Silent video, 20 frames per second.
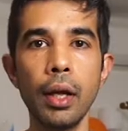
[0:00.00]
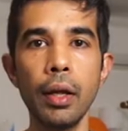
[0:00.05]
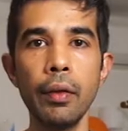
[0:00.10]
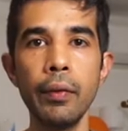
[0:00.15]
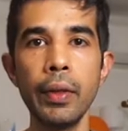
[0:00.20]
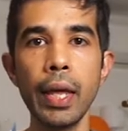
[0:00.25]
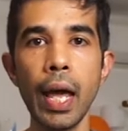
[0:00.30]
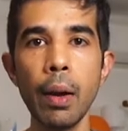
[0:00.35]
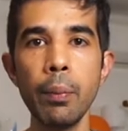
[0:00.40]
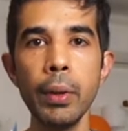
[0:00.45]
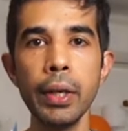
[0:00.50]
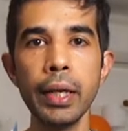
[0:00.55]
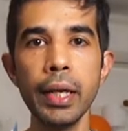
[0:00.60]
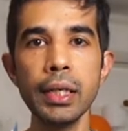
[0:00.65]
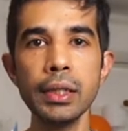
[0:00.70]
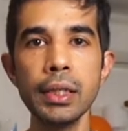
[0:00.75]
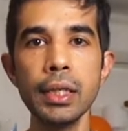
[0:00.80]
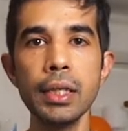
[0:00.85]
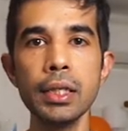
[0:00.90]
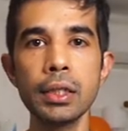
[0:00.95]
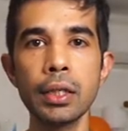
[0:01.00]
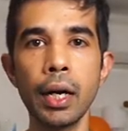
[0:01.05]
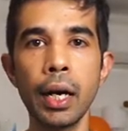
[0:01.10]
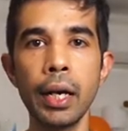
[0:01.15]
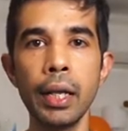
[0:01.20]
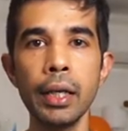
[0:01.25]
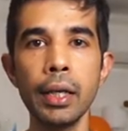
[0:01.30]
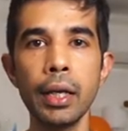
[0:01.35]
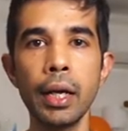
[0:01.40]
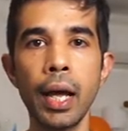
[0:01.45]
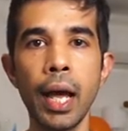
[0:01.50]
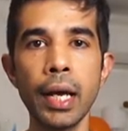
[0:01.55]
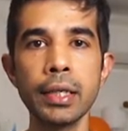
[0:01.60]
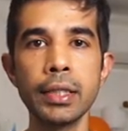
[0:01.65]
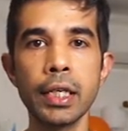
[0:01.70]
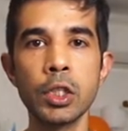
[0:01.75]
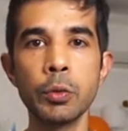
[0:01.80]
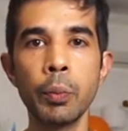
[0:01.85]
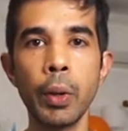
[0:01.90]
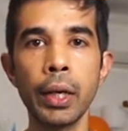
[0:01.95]
The application is running as
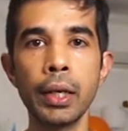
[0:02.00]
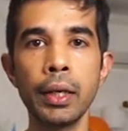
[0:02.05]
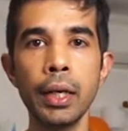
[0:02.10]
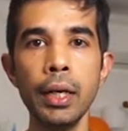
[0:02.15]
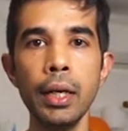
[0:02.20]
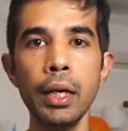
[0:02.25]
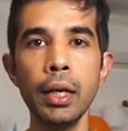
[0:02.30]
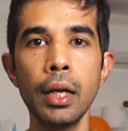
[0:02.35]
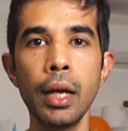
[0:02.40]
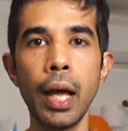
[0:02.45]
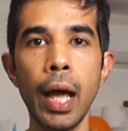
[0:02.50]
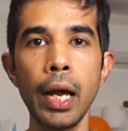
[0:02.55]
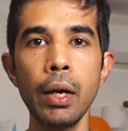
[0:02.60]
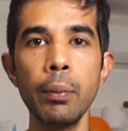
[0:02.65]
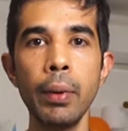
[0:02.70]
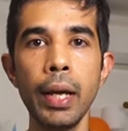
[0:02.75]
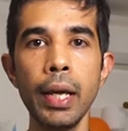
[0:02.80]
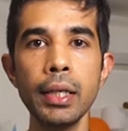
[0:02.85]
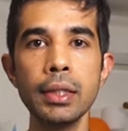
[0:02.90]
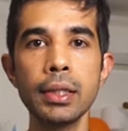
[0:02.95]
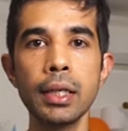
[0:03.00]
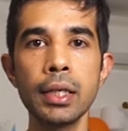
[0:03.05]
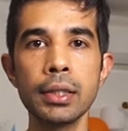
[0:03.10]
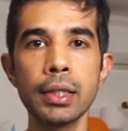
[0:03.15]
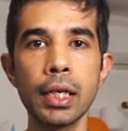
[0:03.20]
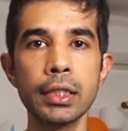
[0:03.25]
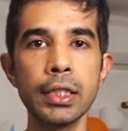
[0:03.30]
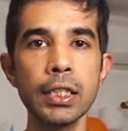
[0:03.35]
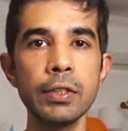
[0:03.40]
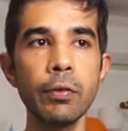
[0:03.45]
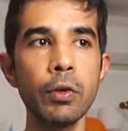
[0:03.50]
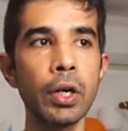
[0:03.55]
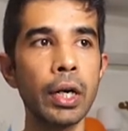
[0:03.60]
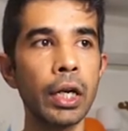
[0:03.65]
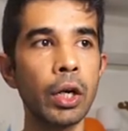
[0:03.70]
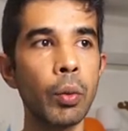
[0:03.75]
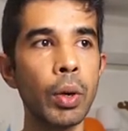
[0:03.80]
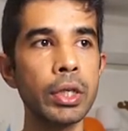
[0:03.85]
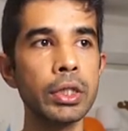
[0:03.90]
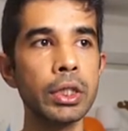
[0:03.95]
expected and makes a successful
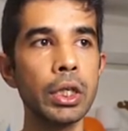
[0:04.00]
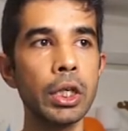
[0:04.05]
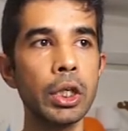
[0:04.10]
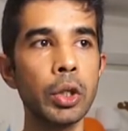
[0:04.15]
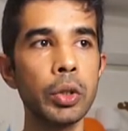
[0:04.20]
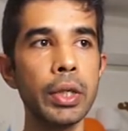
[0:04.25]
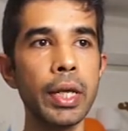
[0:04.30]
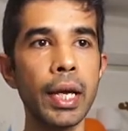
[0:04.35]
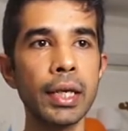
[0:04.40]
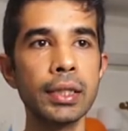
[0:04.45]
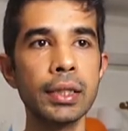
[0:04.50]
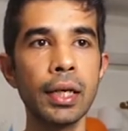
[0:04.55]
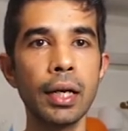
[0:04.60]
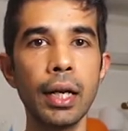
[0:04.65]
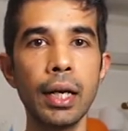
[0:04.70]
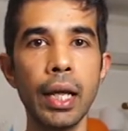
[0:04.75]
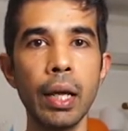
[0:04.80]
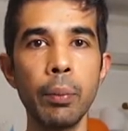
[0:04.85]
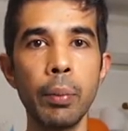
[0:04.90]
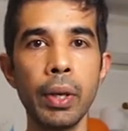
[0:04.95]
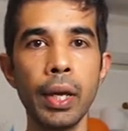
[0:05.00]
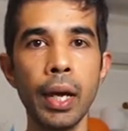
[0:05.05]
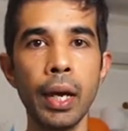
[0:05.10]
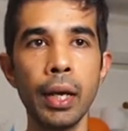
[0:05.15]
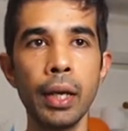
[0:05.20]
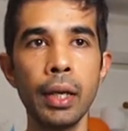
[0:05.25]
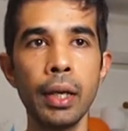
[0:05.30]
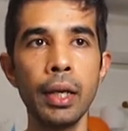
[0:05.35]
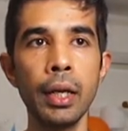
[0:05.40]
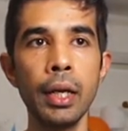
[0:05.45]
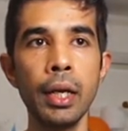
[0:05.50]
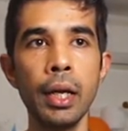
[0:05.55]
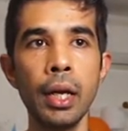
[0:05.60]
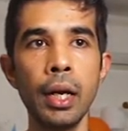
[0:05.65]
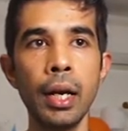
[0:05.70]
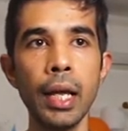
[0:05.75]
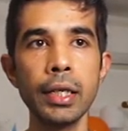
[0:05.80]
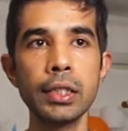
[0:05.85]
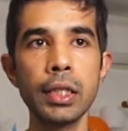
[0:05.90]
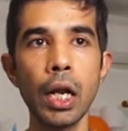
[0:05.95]
request to the external API.
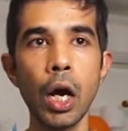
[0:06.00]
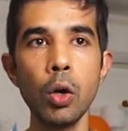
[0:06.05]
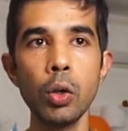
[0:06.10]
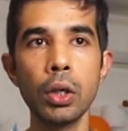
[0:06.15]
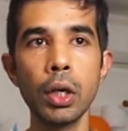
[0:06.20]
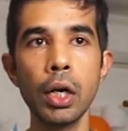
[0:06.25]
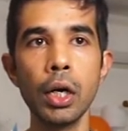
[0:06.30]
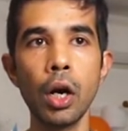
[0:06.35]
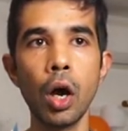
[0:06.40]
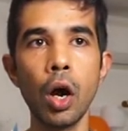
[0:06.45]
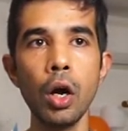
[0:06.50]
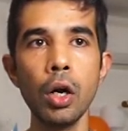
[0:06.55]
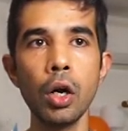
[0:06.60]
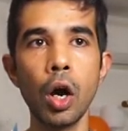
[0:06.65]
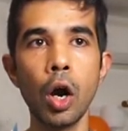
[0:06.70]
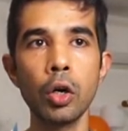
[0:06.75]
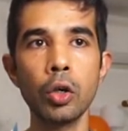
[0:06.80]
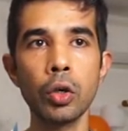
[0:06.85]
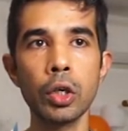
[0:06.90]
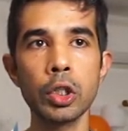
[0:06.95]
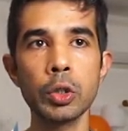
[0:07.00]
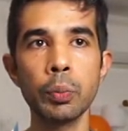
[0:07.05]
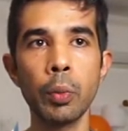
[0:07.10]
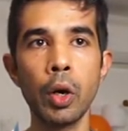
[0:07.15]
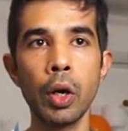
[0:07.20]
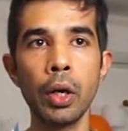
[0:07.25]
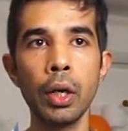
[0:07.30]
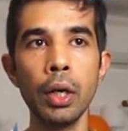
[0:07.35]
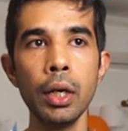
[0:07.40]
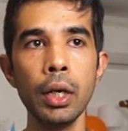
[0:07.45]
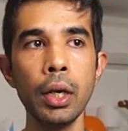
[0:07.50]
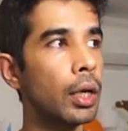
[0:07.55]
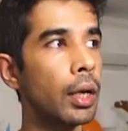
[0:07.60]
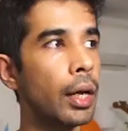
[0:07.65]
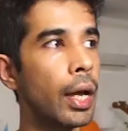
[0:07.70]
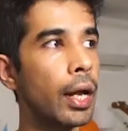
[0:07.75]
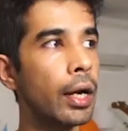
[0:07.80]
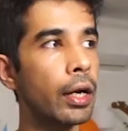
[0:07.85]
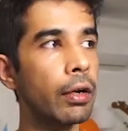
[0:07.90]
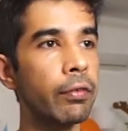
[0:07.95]
Let's now turn on autoresponder
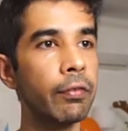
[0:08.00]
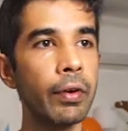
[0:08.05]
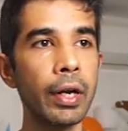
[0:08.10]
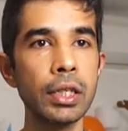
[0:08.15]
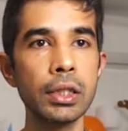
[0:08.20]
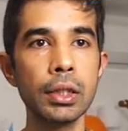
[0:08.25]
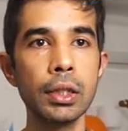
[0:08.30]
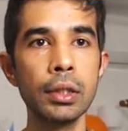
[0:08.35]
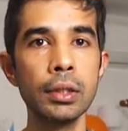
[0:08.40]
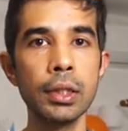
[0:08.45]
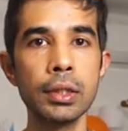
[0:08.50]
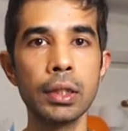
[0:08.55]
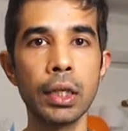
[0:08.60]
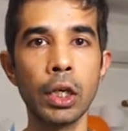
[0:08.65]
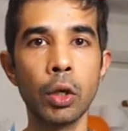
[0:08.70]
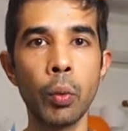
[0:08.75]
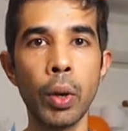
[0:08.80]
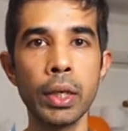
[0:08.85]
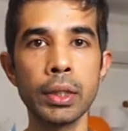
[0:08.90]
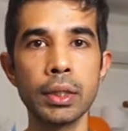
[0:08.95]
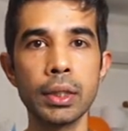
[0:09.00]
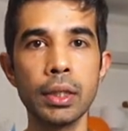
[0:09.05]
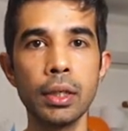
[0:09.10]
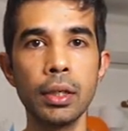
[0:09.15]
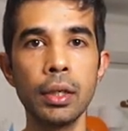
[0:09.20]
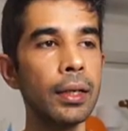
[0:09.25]
and refresh this request.